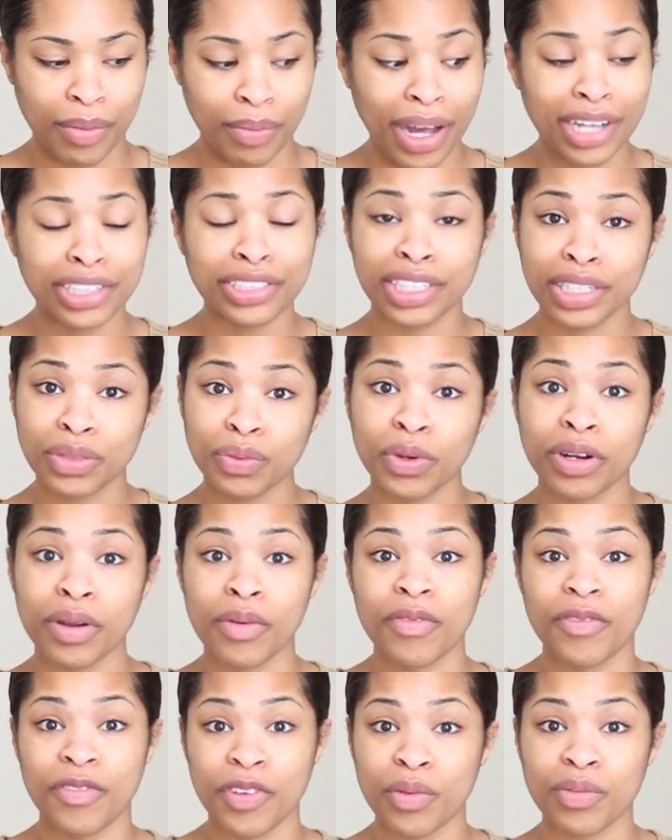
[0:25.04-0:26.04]
I did want
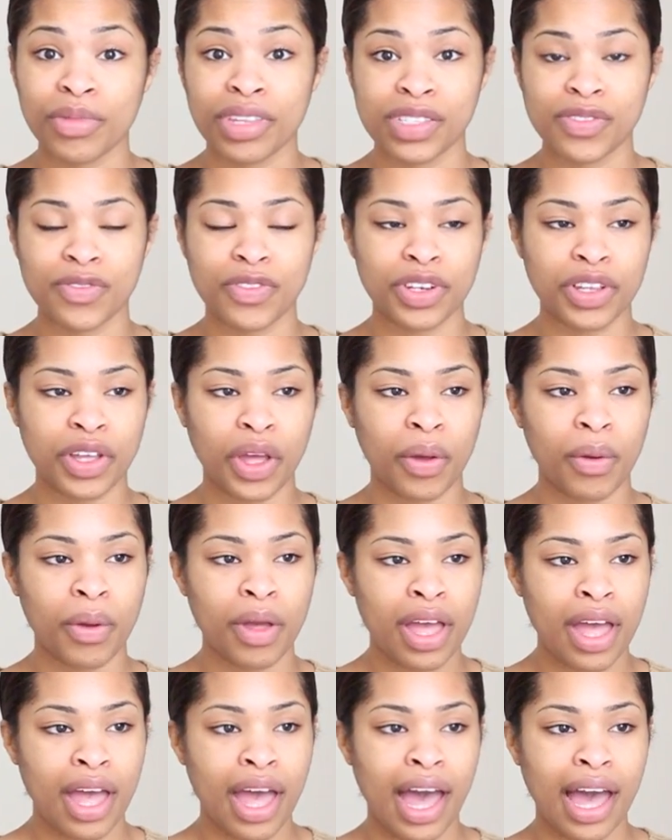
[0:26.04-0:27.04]
to film this video
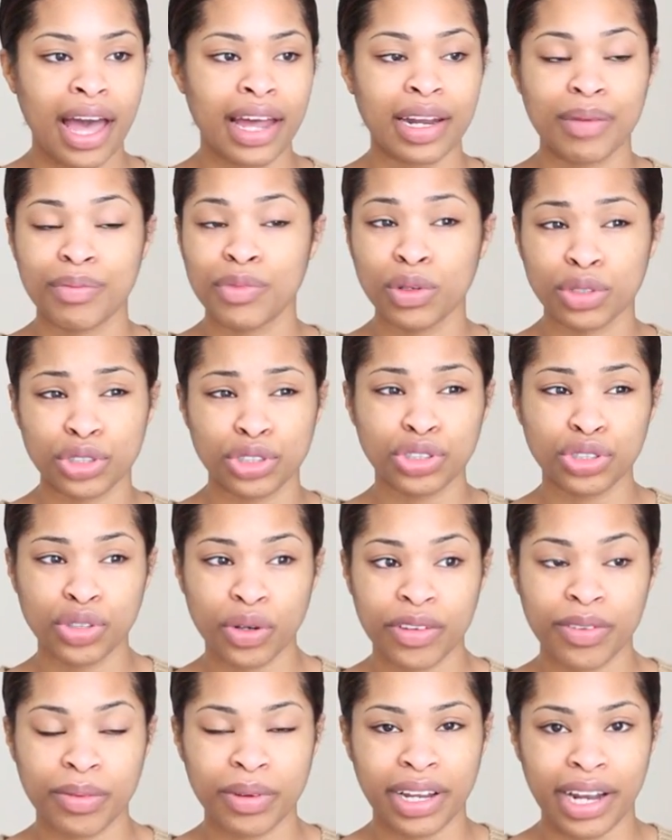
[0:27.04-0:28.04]
and I'm not
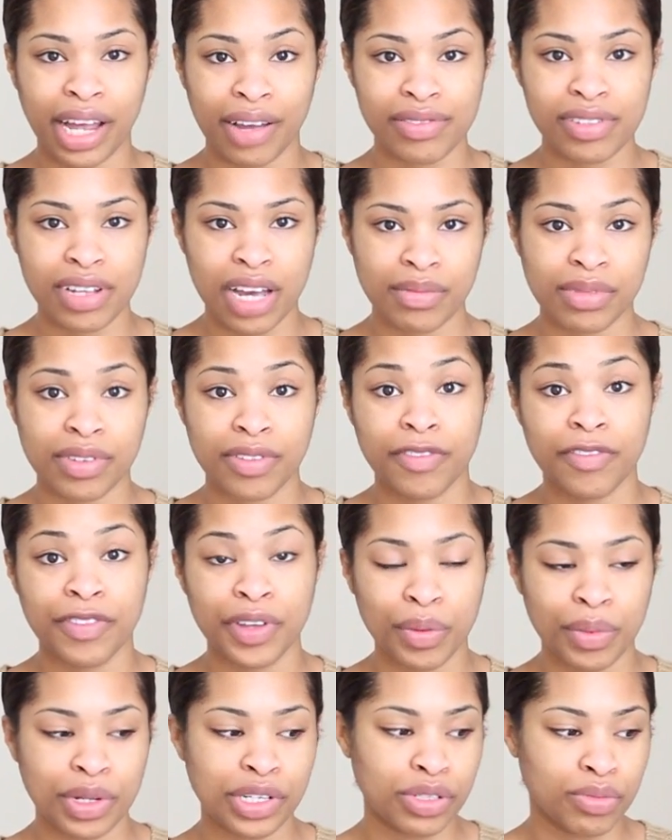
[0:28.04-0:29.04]
sure if I'm going to have time to
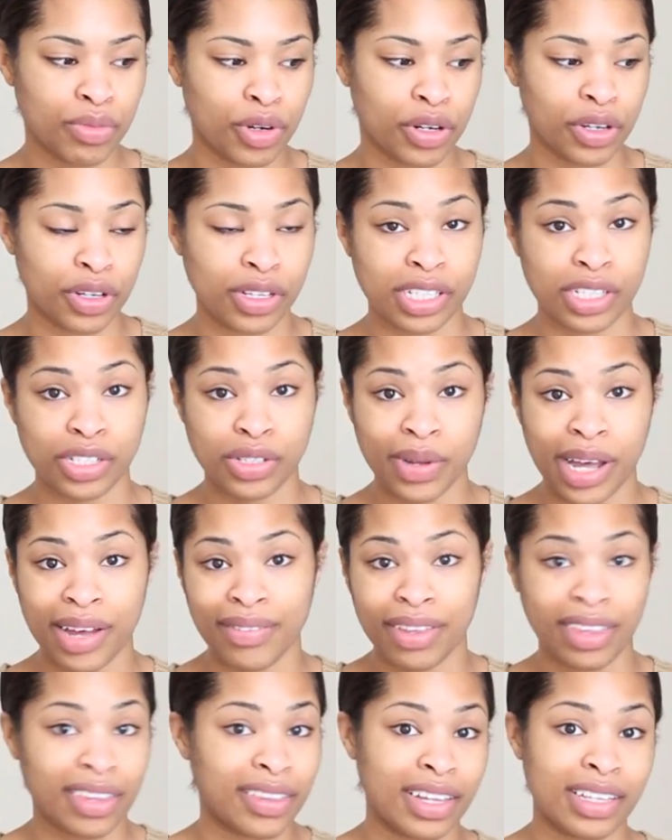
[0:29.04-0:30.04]
film it tomorrow because I do
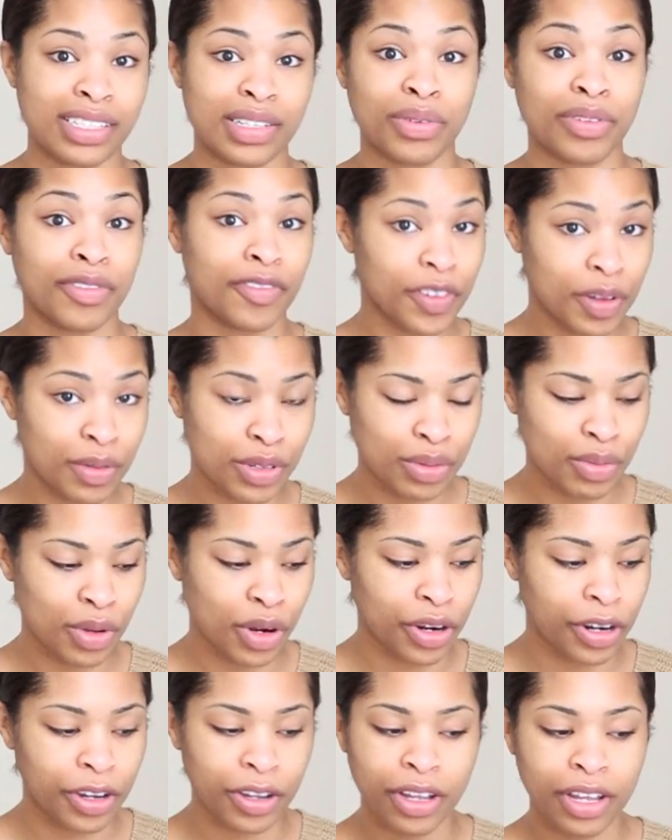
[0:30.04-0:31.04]
have other things I want to film
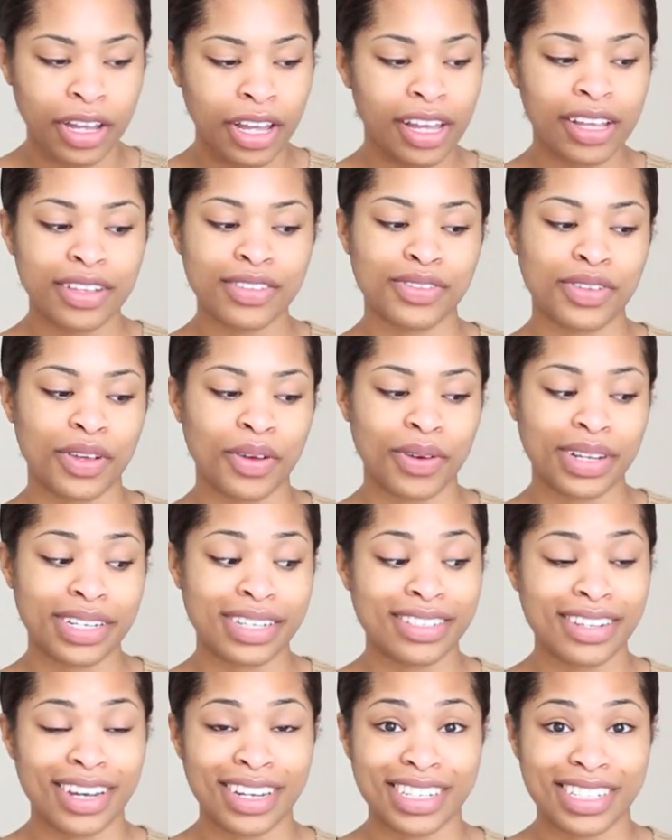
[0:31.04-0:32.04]
tomorrow. So I
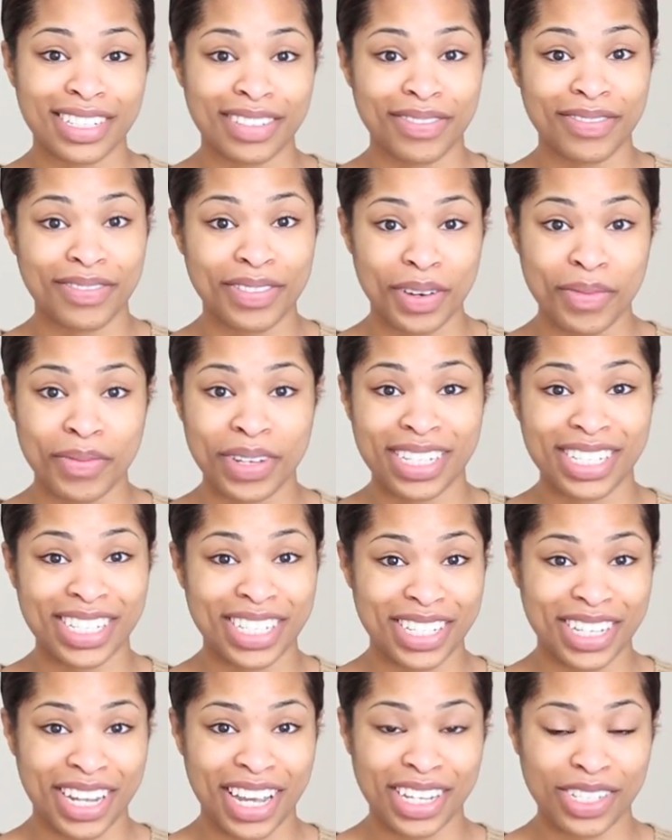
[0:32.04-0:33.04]
decided to film it
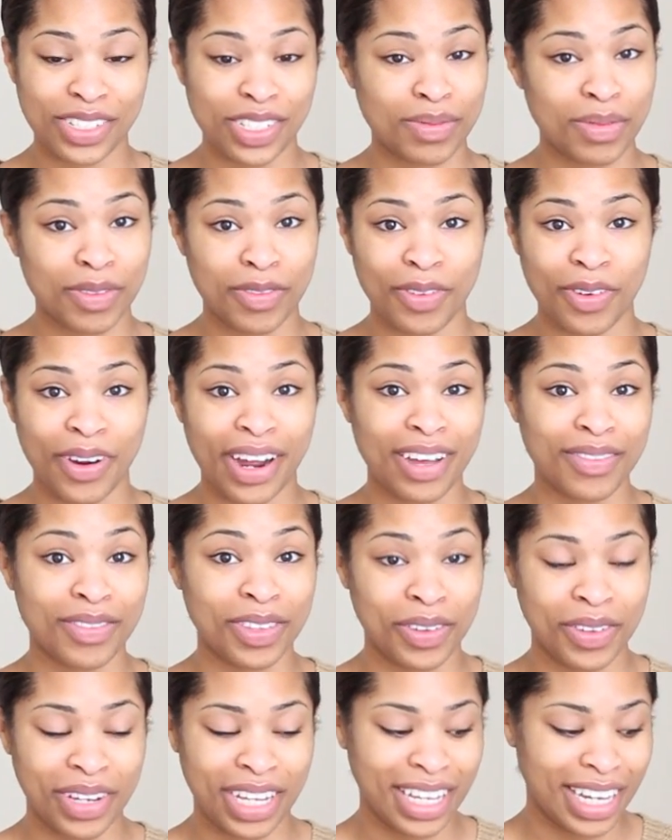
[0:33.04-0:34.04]
today just before I have
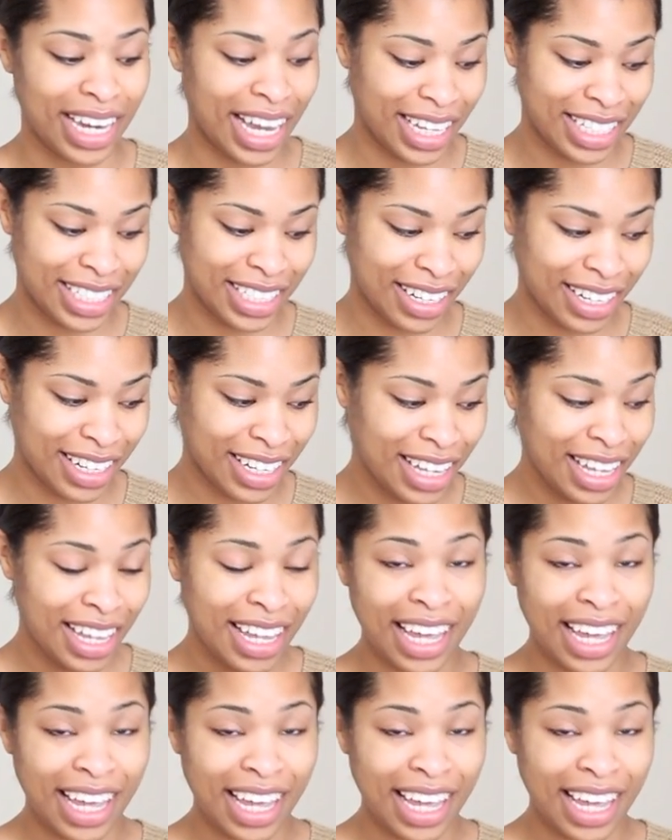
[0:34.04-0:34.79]
uni later.